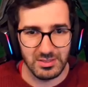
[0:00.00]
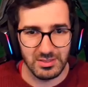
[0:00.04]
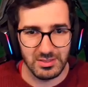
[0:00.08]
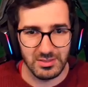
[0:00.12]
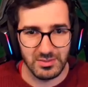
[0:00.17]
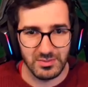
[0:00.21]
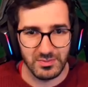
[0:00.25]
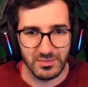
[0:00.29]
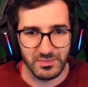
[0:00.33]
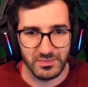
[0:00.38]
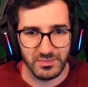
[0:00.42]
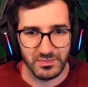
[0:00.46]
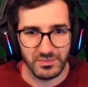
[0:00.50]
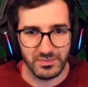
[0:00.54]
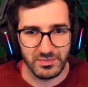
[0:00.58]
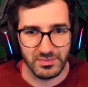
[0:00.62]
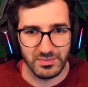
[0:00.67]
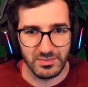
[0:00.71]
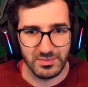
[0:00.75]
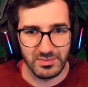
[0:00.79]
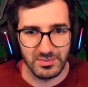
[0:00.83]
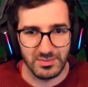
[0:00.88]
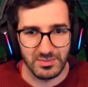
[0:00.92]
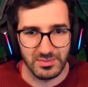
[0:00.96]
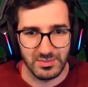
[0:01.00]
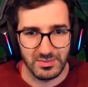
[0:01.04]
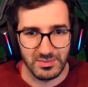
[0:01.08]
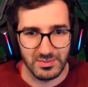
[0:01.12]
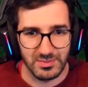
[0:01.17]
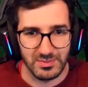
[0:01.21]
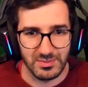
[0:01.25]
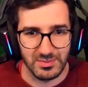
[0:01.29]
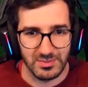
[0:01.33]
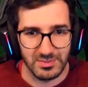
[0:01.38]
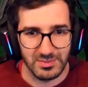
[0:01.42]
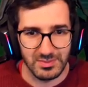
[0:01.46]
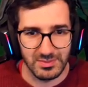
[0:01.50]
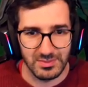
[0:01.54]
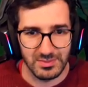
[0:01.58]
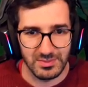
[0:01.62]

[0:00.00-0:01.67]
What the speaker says: No one is speaking in this clip.